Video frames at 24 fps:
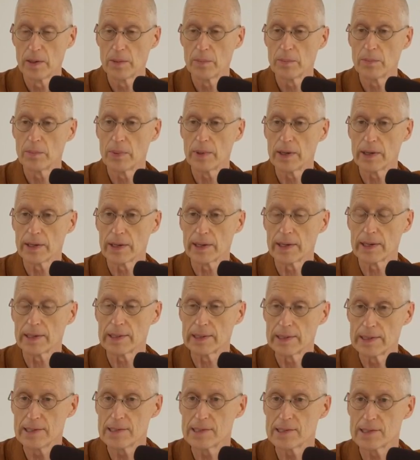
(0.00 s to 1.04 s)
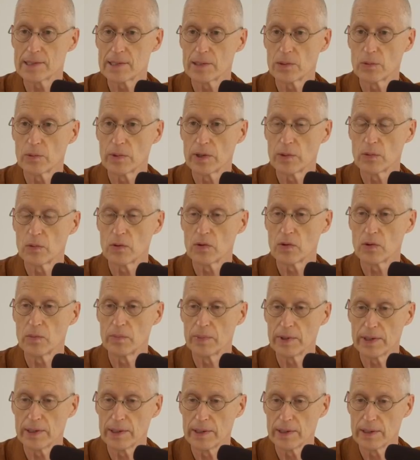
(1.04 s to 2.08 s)
but at least we will
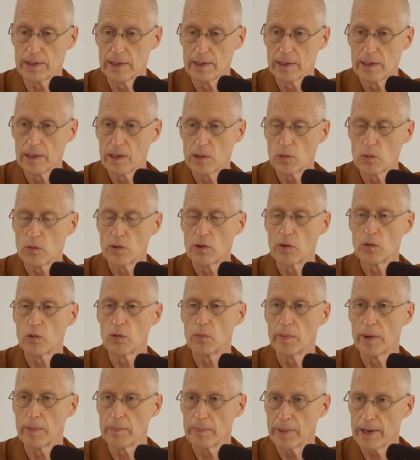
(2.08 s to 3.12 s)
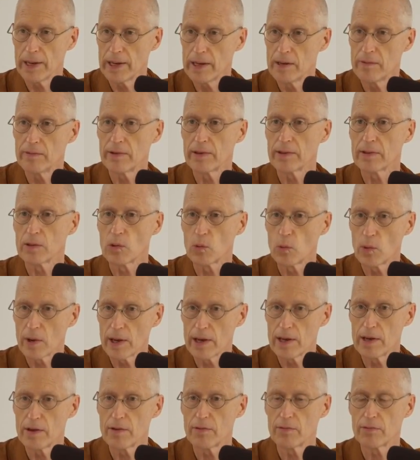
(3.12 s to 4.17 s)
be we will be paving the
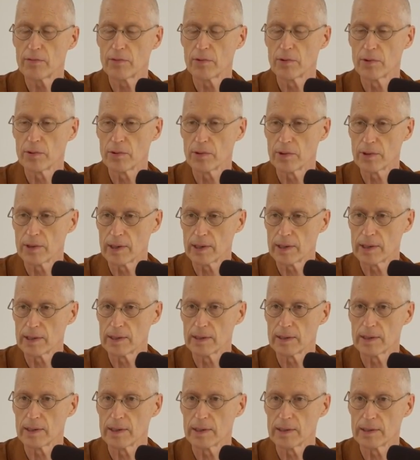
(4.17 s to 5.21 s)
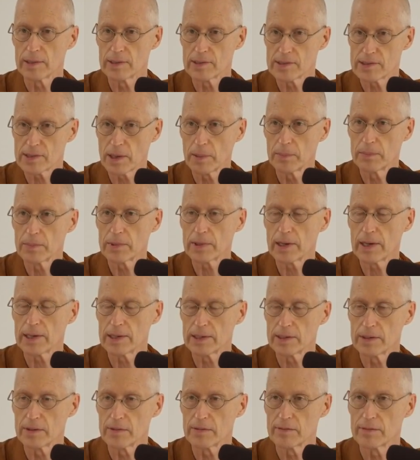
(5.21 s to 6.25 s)
way for uh, uh some
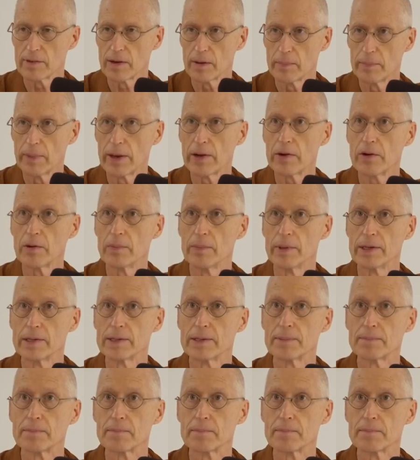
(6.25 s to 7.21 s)
kind of uh, betterment.